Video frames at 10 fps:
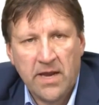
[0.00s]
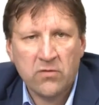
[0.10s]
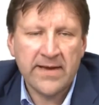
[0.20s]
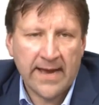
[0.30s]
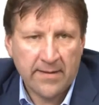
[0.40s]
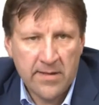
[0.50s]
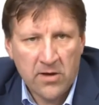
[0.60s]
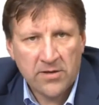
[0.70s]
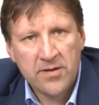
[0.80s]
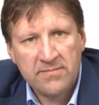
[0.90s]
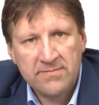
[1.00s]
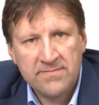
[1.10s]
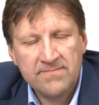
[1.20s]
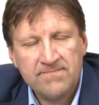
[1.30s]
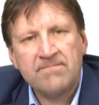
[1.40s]
and you will get the answer.
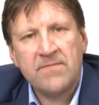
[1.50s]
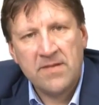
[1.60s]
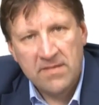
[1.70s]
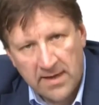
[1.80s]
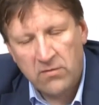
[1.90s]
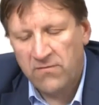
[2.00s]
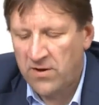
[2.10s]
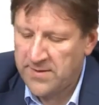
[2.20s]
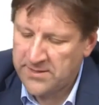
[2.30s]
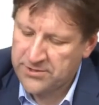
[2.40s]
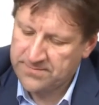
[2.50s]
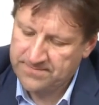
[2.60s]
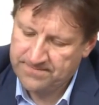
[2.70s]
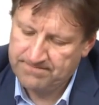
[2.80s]
Thank you very much.